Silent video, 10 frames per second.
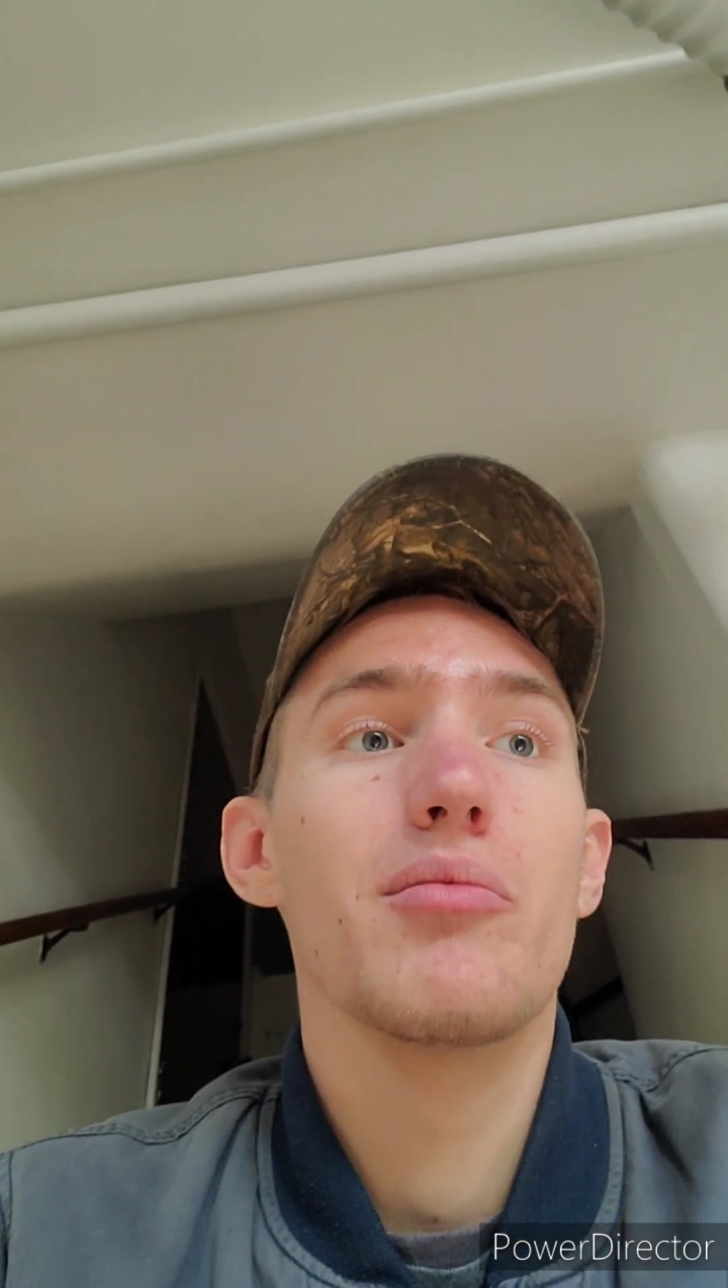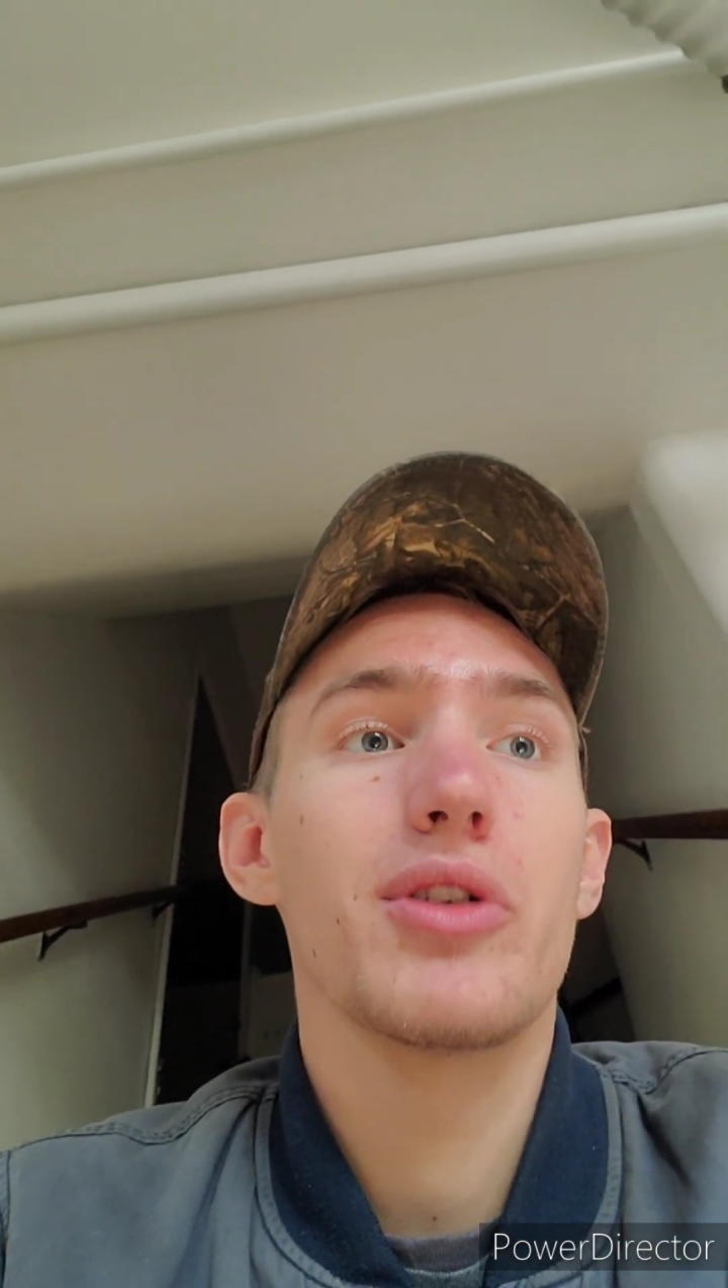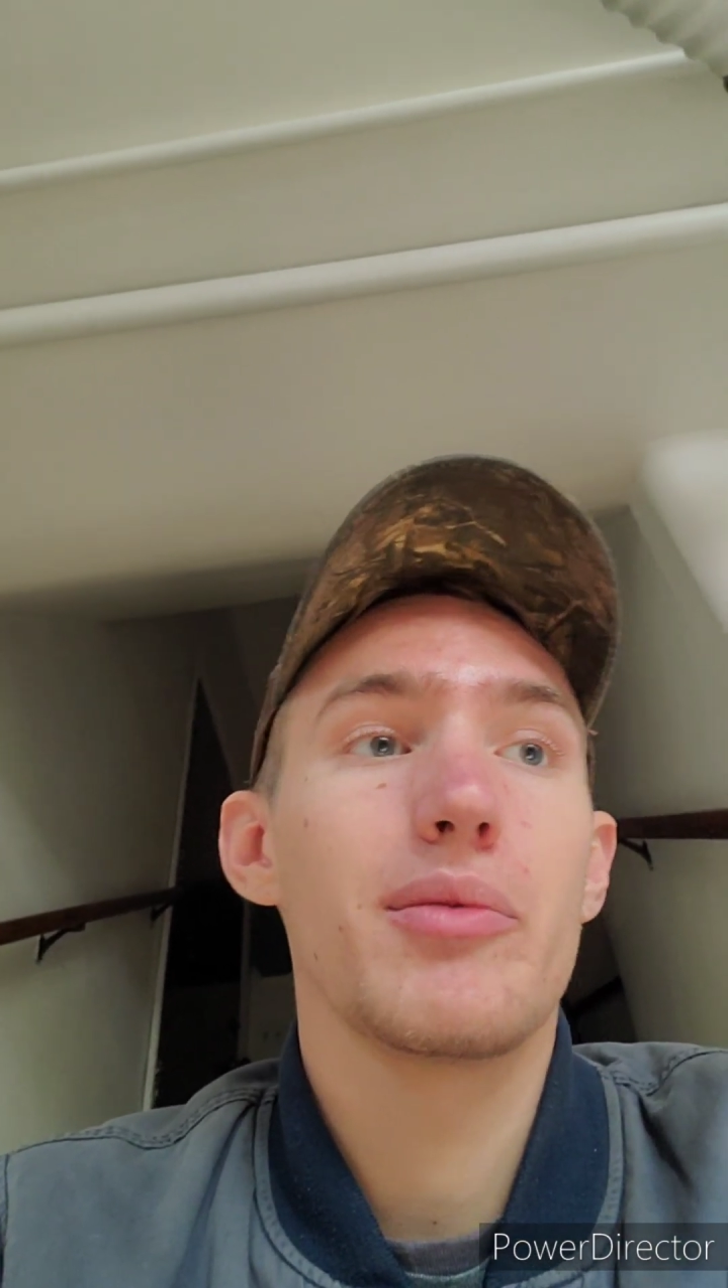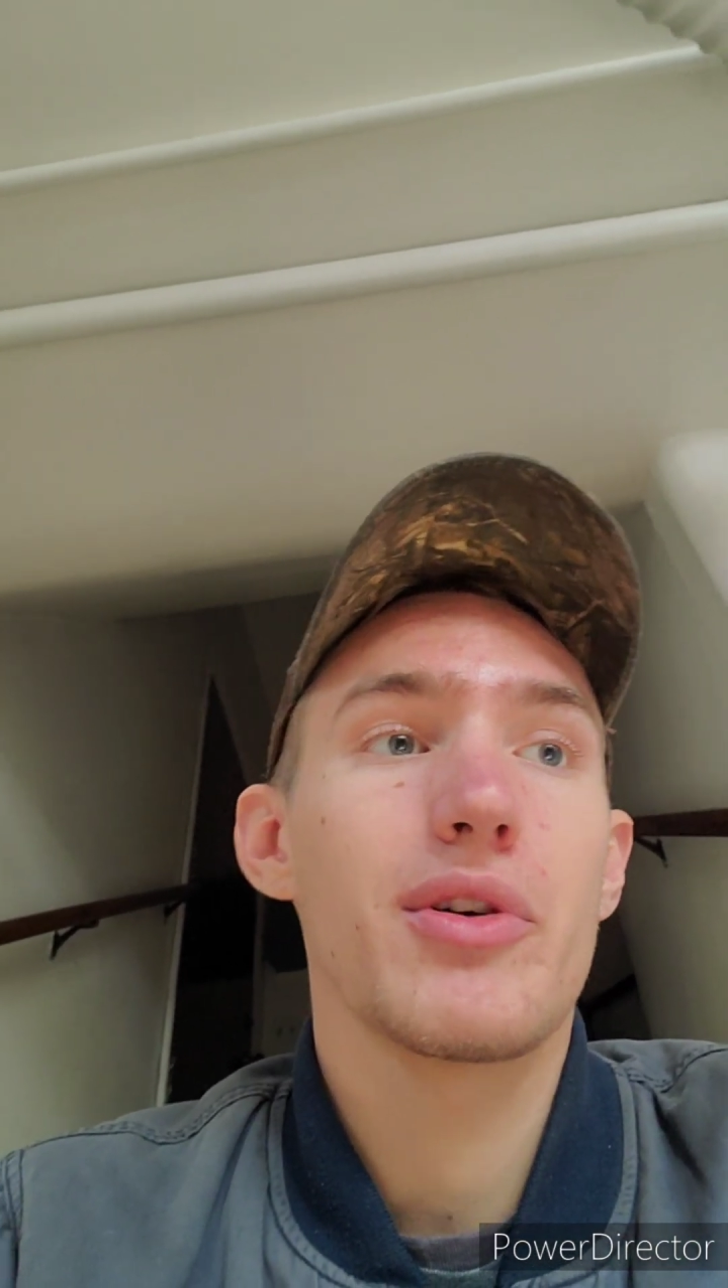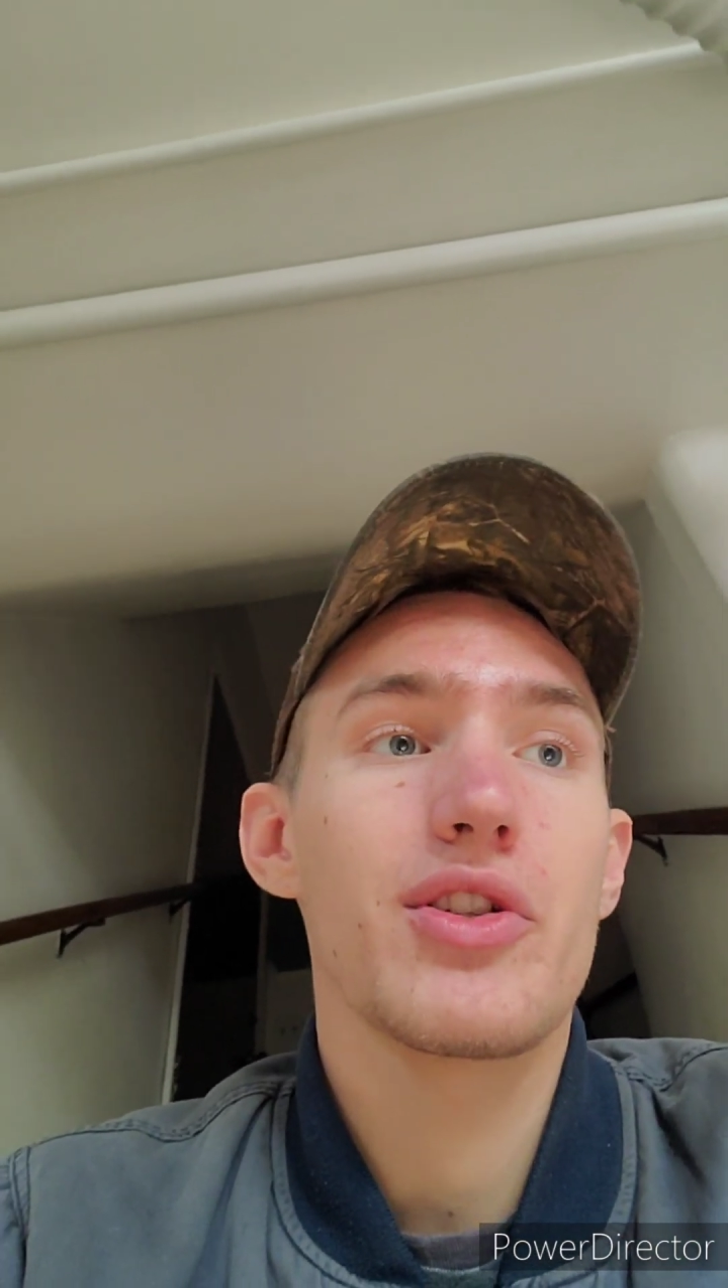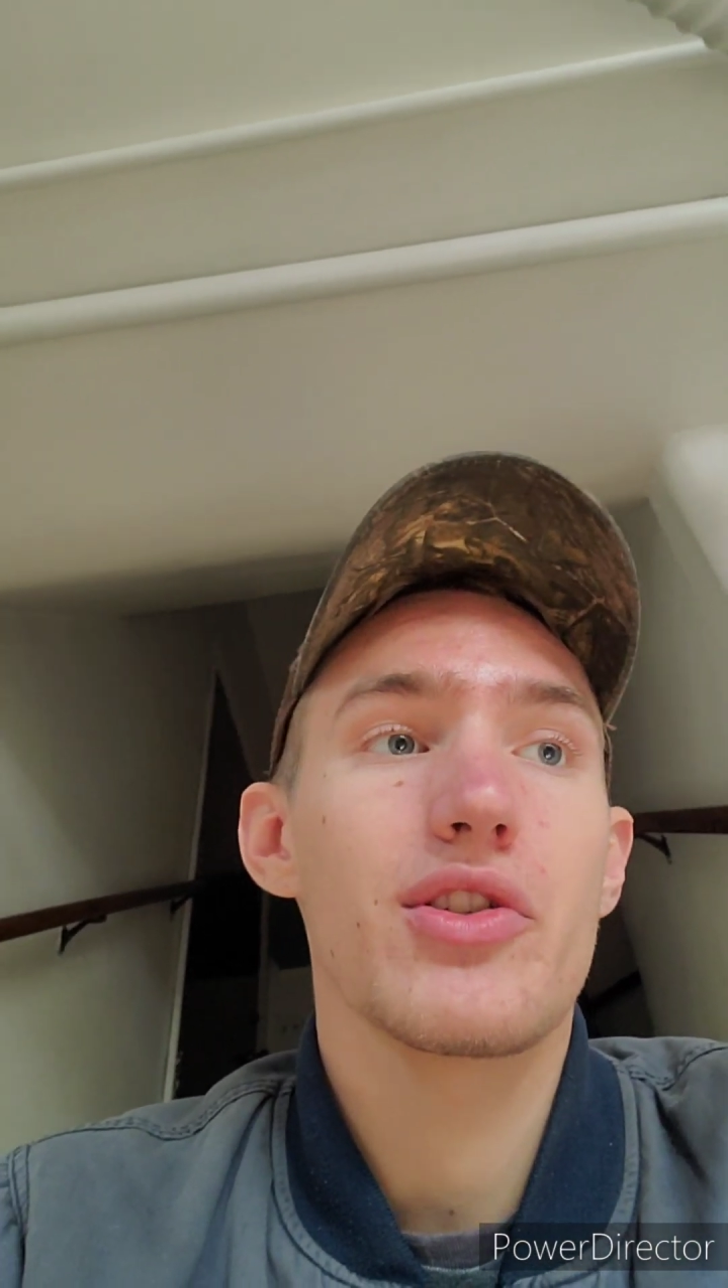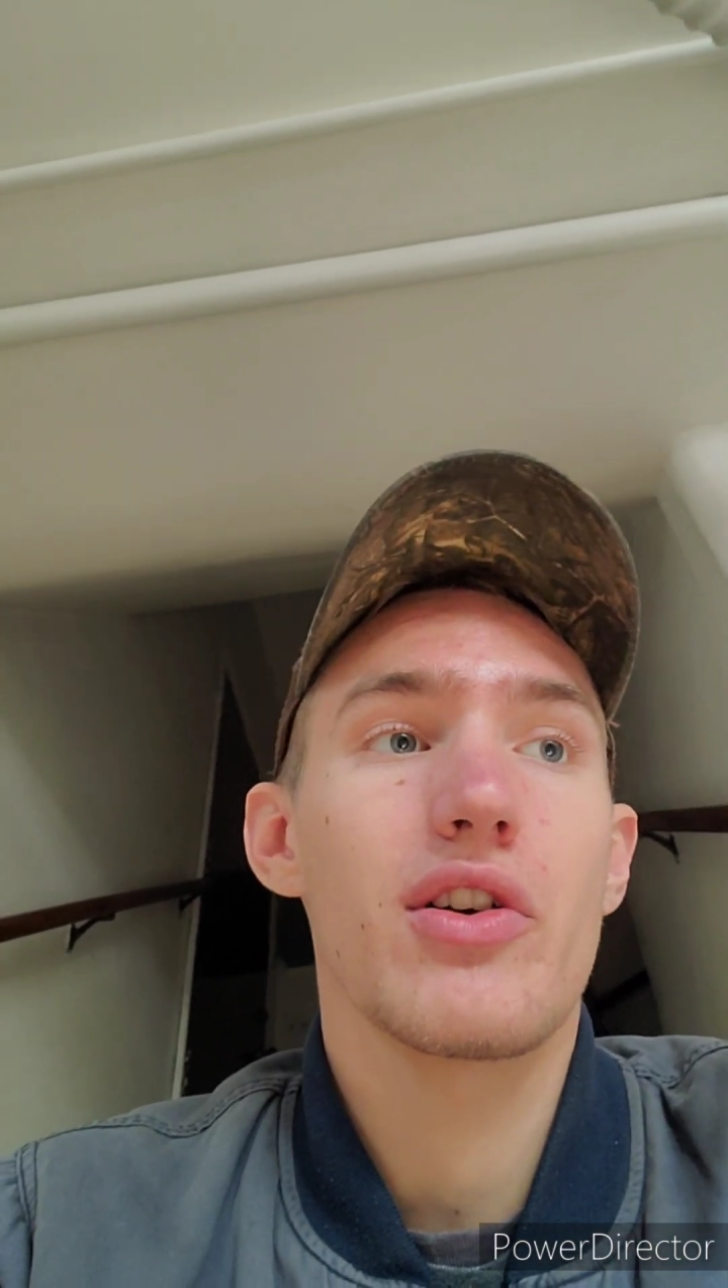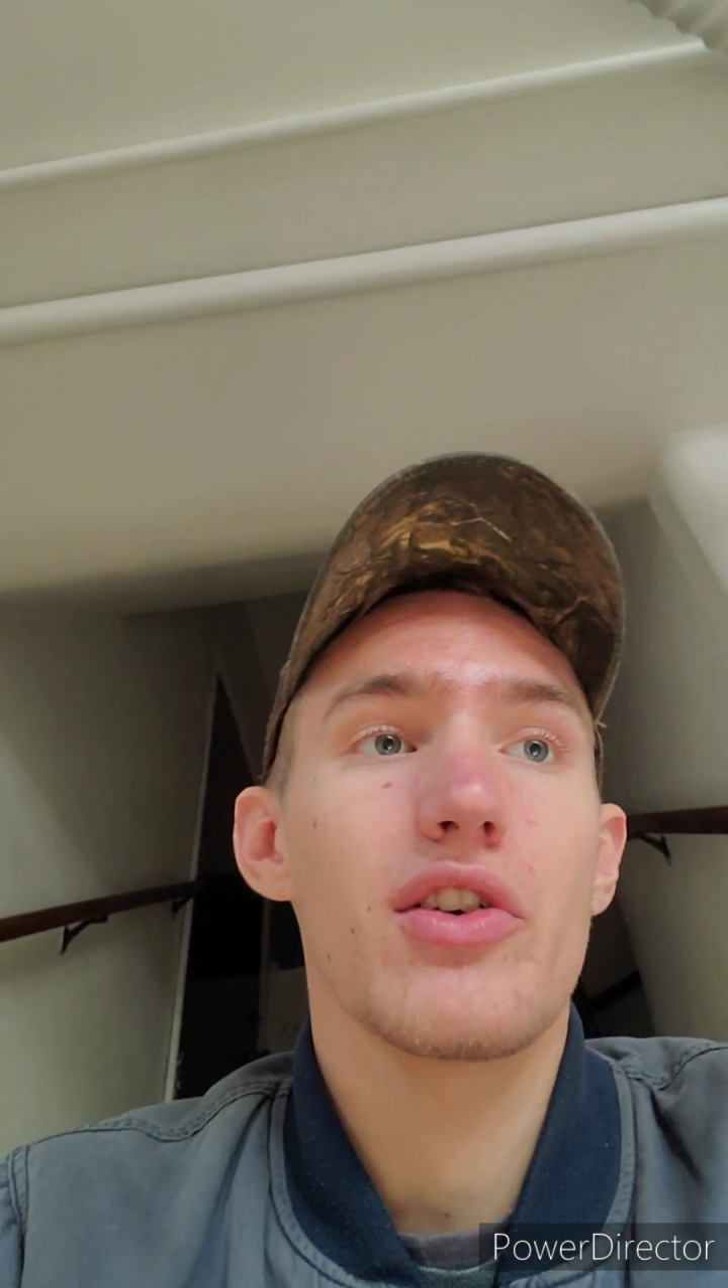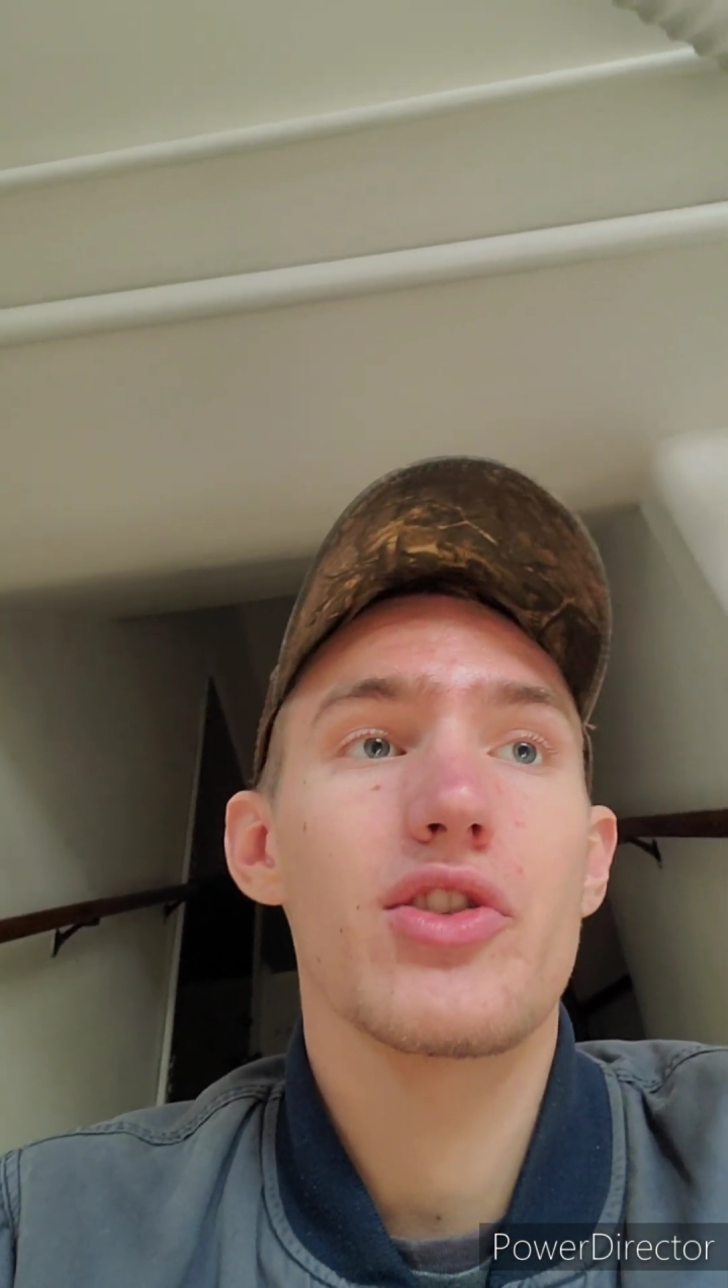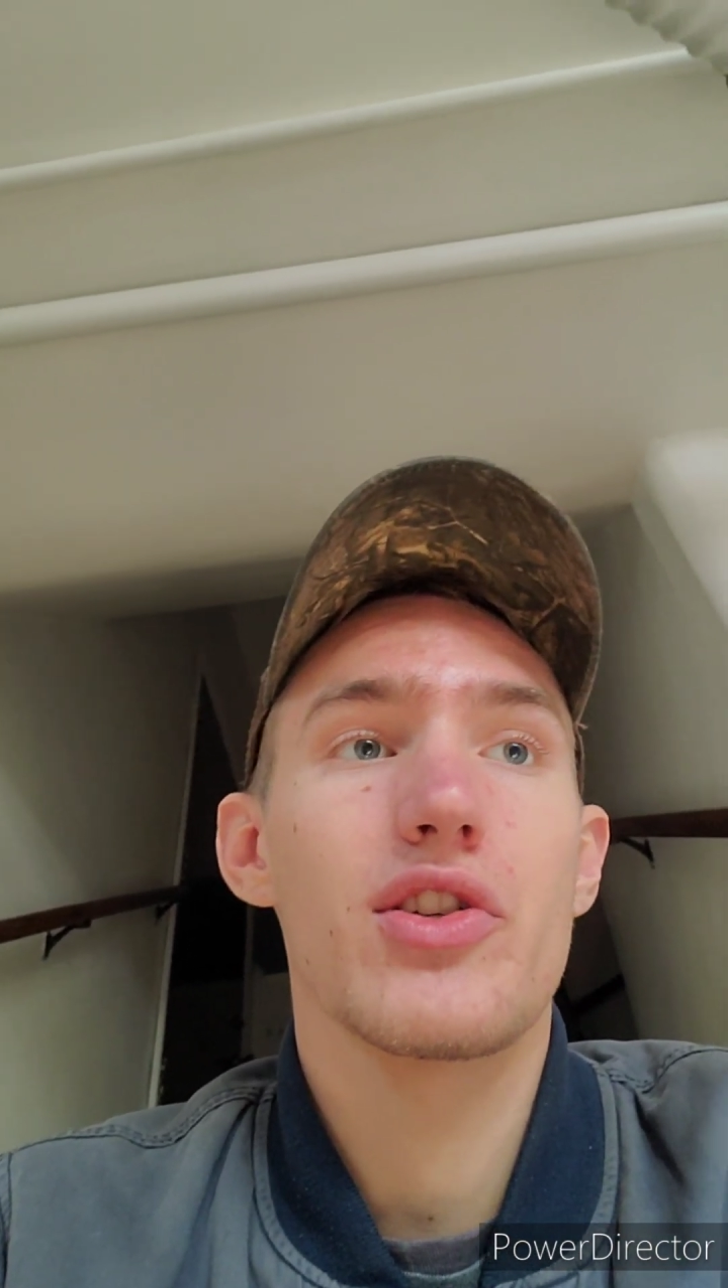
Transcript: Pretty much as long